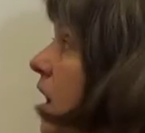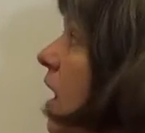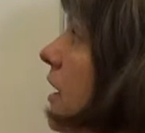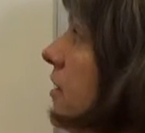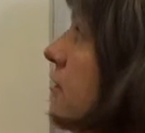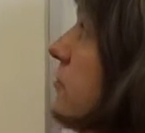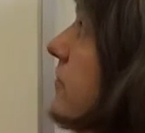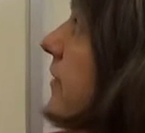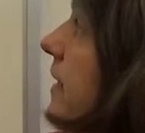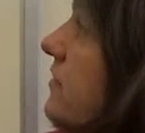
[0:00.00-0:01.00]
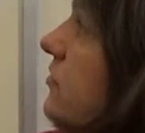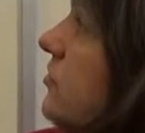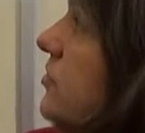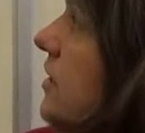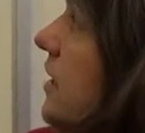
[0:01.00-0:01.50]
Another
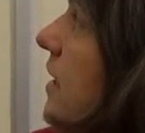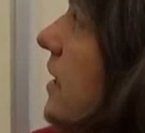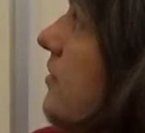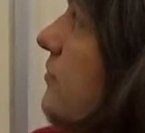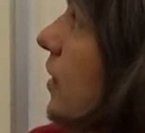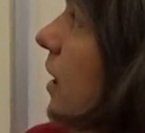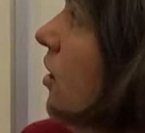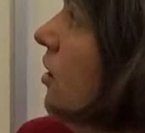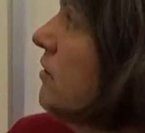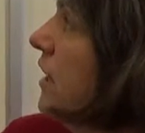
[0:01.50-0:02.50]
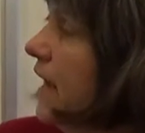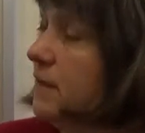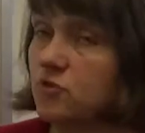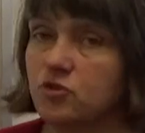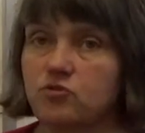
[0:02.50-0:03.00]
offence is for a
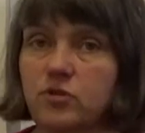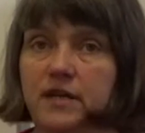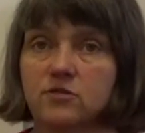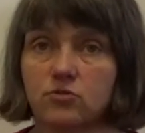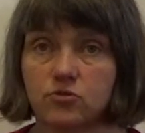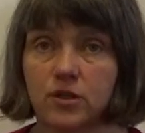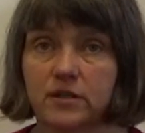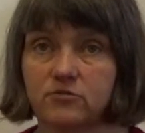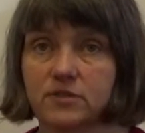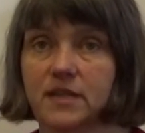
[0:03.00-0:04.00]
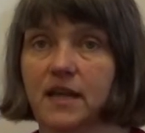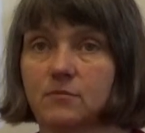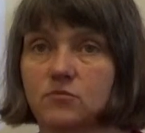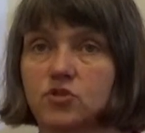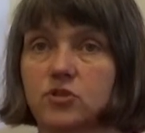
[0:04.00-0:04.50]
Hampshire trader or a trader in
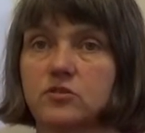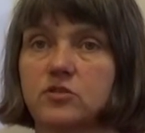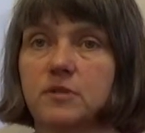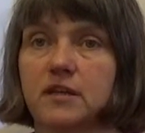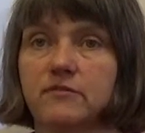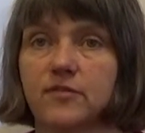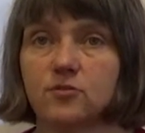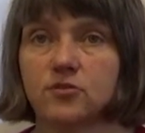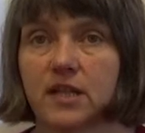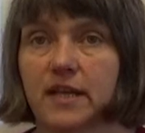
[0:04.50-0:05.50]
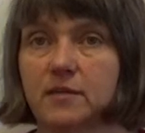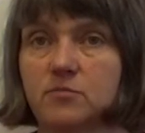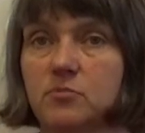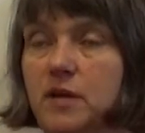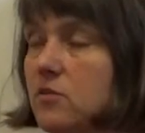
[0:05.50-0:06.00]
Hampshire to make false
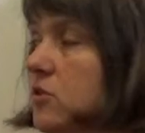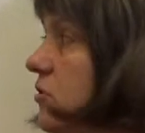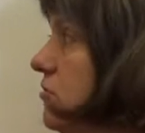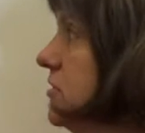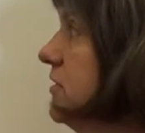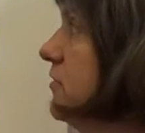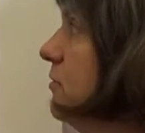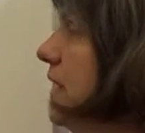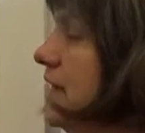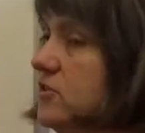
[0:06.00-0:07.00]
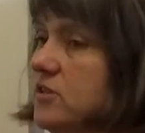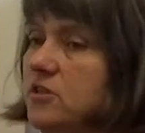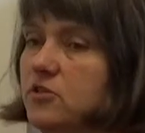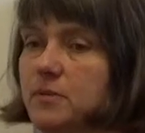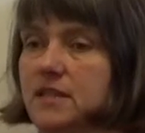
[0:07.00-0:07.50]
claims about curative
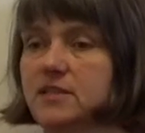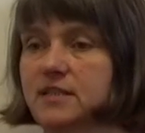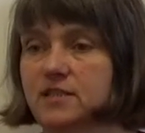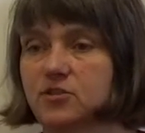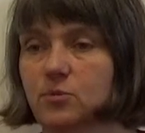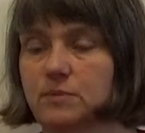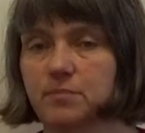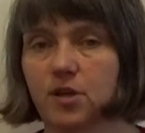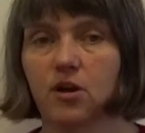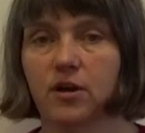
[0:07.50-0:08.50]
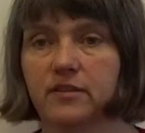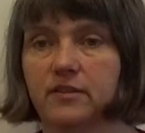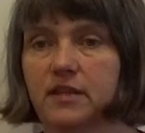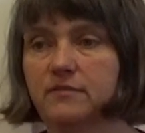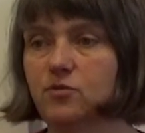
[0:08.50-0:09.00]
capacity. So basically to imply
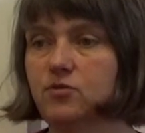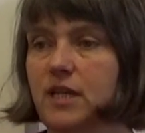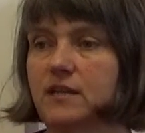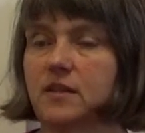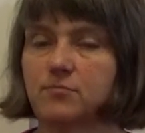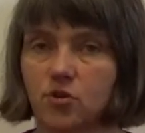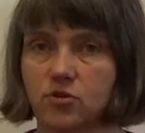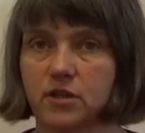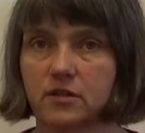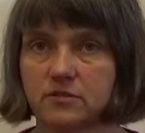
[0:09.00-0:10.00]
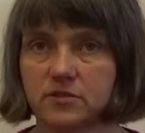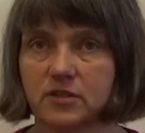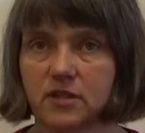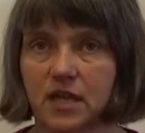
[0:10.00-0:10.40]
that if you take their product,